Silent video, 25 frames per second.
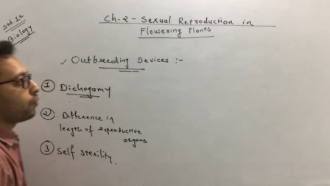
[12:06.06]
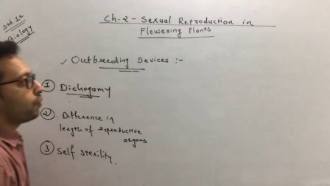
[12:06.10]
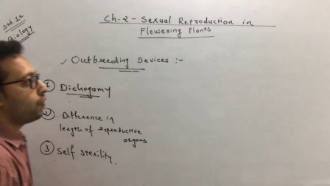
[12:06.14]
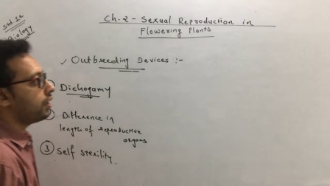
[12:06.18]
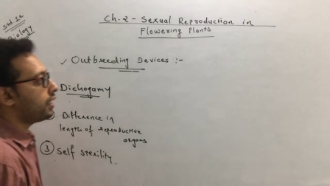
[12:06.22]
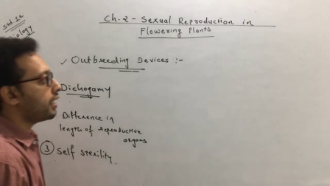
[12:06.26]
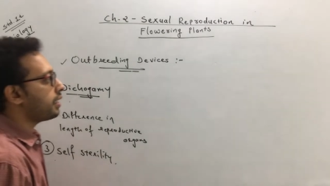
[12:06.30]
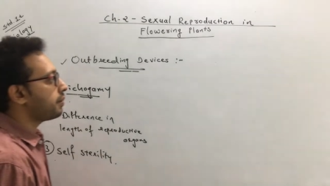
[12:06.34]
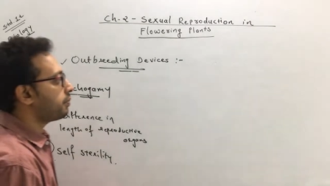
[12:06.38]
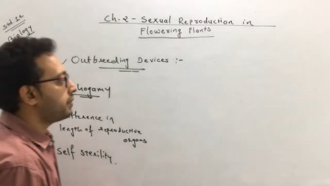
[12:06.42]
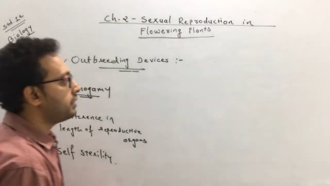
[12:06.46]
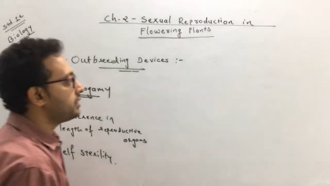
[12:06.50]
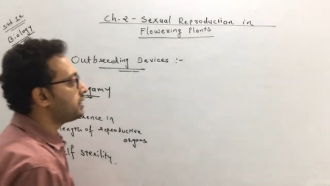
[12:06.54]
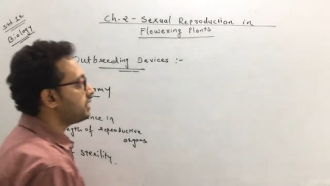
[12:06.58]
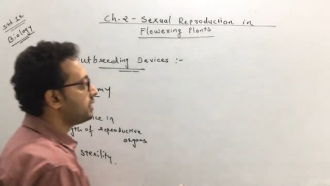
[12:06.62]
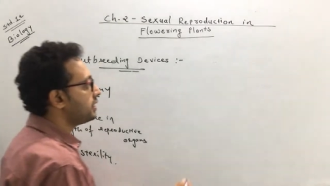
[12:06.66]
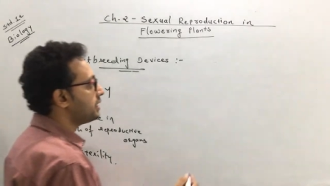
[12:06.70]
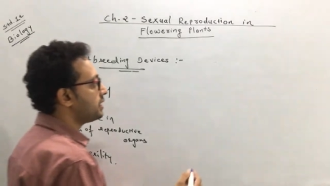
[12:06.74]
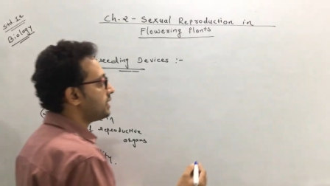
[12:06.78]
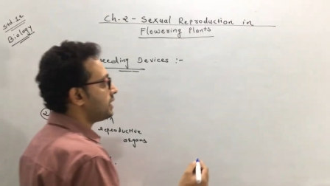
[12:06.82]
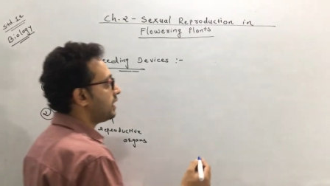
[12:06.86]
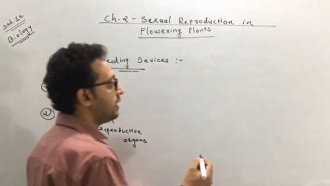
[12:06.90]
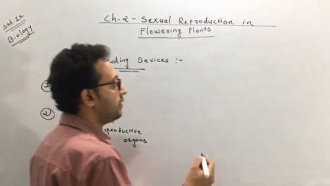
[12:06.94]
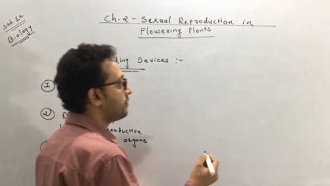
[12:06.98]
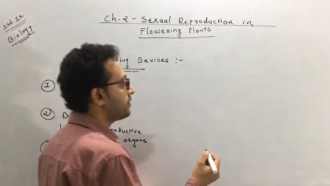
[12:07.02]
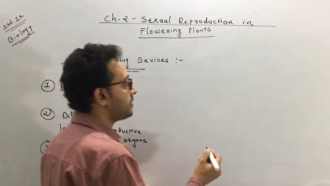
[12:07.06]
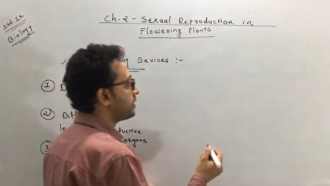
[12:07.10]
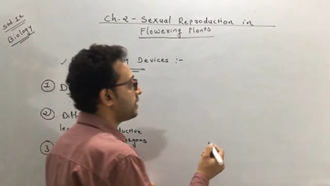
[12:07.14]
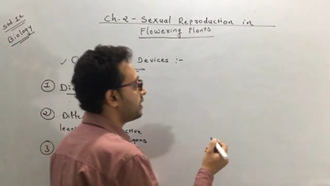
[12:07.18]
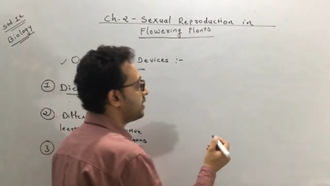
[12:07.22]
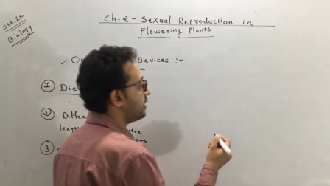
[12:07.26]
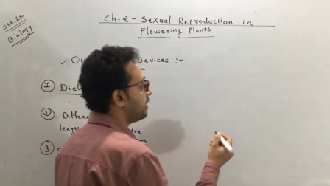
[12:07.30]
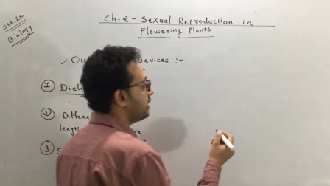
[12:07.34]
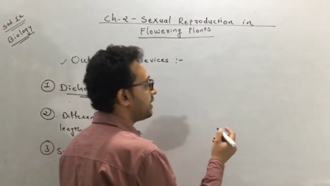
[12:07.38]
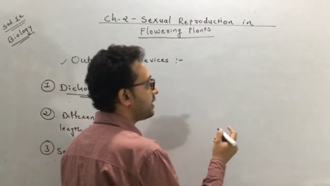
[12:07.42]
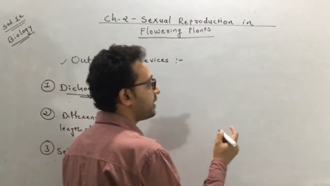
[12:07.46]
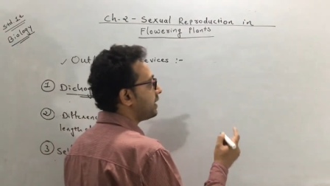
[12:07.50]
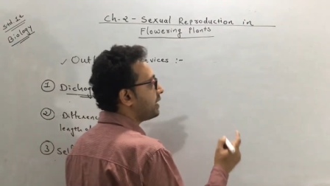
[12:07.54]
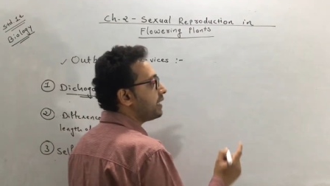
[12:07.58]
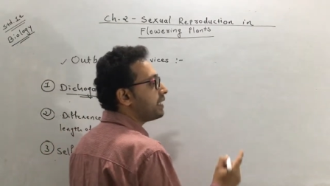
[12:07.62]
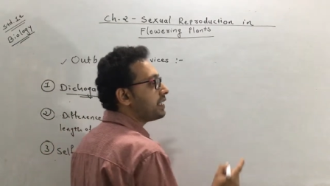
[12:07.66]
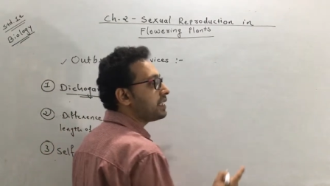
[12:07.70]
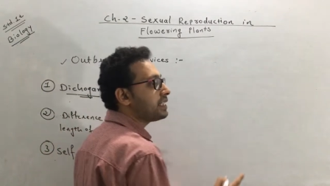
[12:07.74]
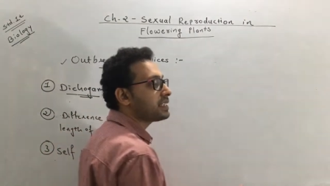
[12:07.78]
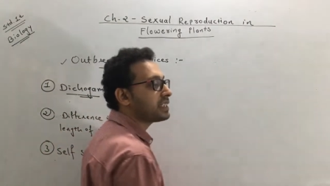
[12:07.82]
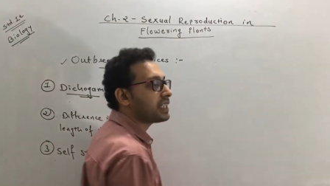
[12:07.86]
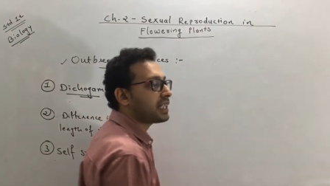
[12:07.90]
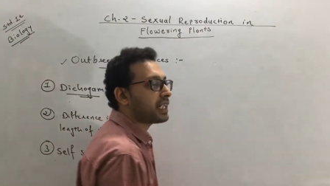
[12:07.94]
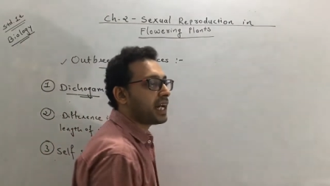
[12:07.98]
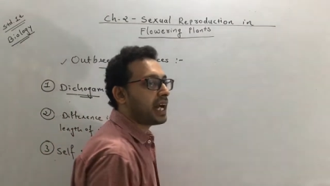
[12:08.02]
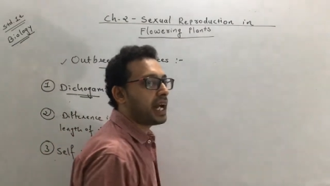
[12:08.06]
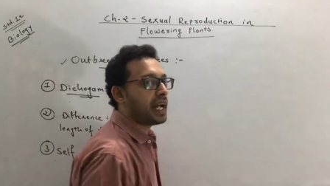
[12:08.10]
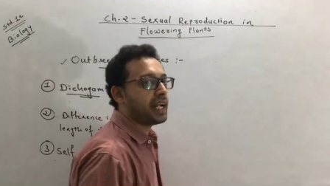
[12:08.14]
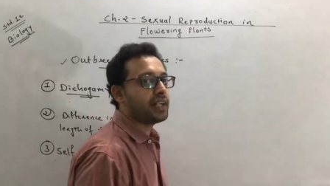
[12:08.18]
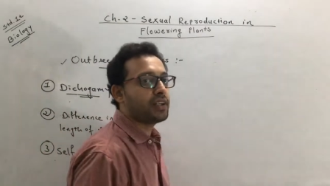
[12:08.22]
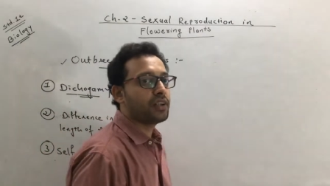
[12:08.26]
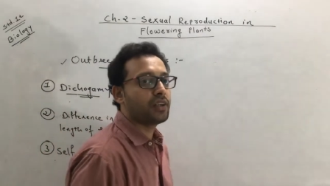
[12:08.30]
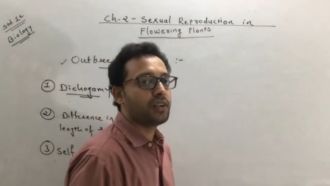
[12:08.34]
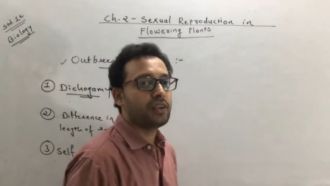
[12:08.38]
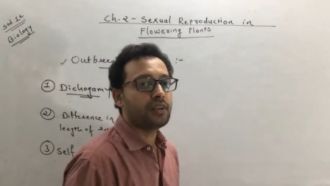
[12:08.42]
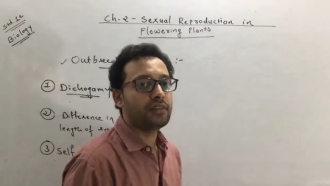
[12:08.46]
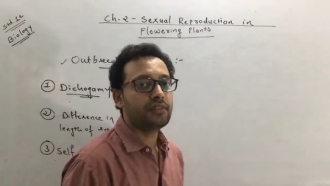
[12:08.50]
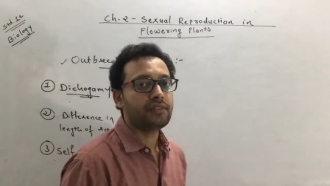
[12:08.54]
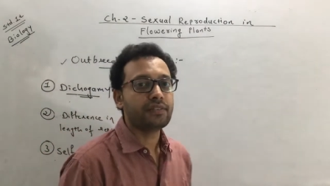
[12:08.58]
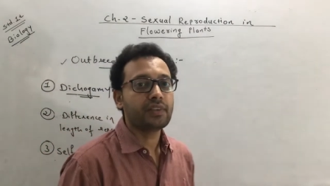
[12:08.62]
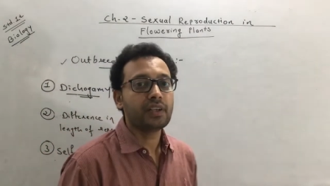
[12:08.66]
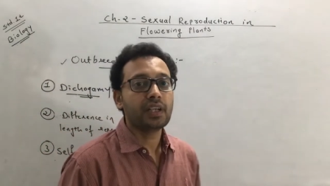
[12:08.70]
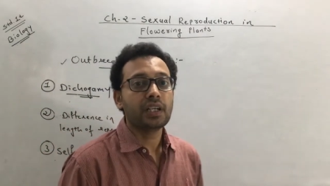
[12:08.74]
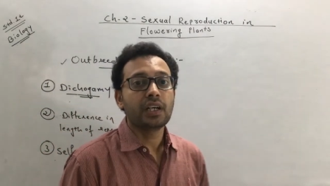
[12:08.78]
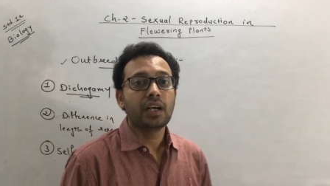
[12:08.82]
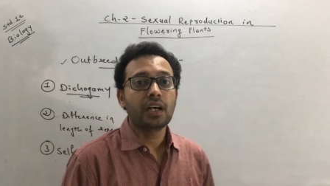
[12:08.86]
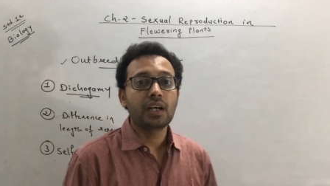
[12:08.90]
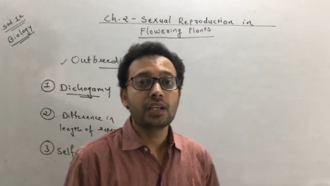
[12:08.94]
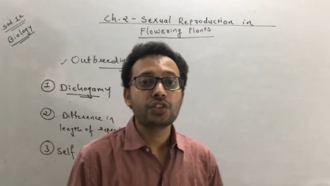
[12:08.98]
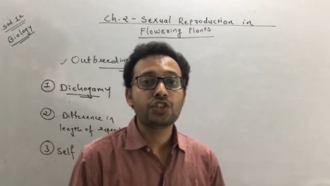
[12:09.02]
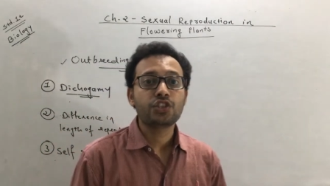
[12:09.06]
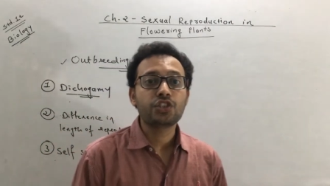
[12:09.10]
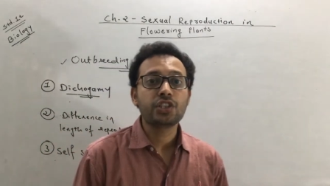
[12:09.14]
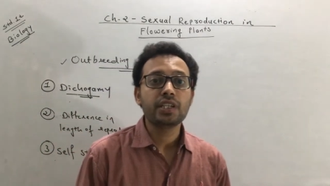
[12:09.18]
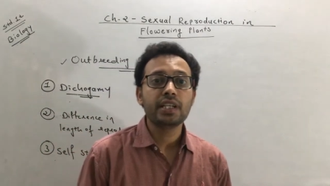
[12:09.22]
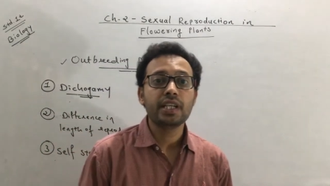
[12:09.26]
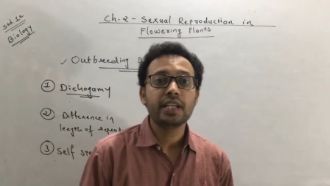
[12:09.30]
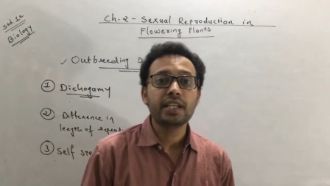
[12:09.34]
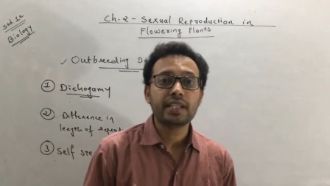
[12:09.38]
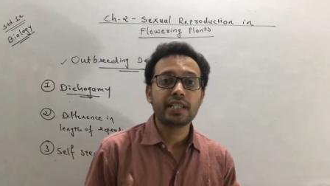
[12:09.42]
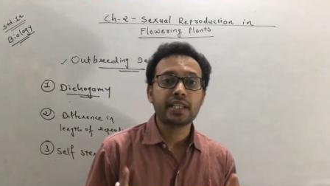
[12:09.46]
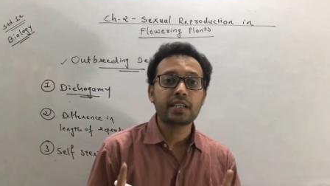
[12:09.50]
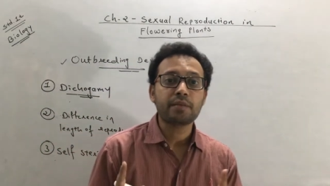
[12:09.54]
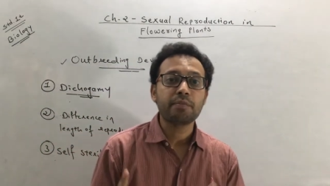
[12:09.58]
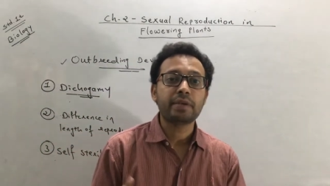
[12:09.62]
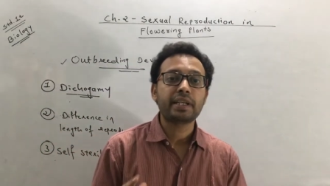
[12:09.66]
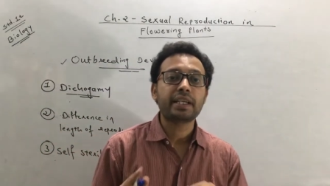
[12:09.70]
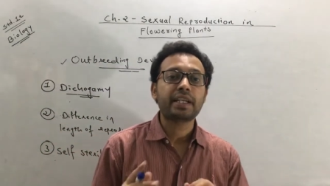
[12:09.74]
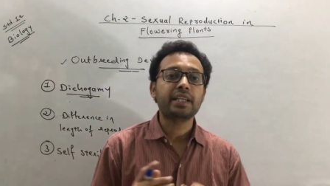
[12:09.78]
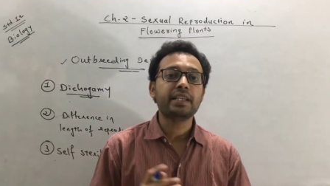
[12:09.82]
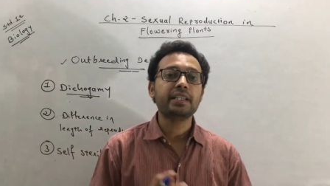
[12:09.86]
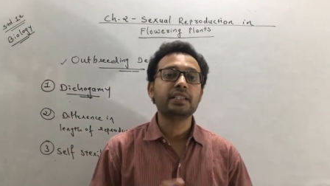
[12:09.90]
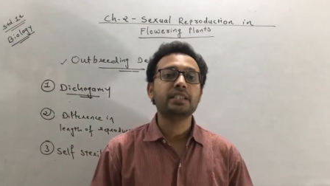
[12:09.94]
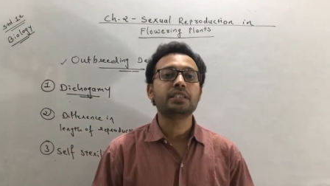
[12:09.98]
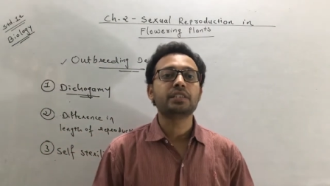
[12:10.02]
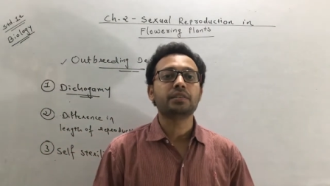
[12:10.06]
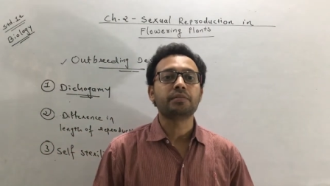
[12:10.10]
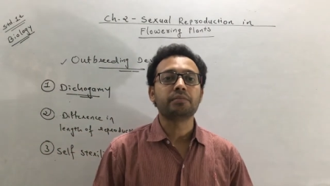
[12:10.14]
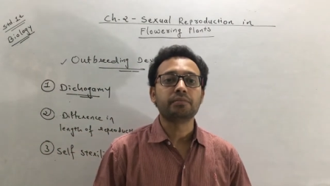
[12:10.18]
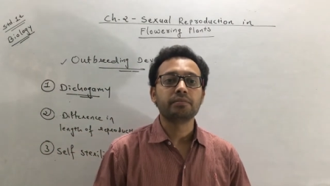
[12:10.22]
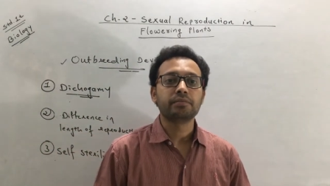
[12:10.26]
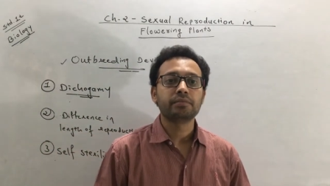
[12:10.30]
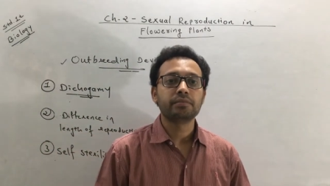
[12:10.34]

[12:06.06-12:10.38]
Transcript: What happens in the self-sterility? It is a kind of a genetic mechanism.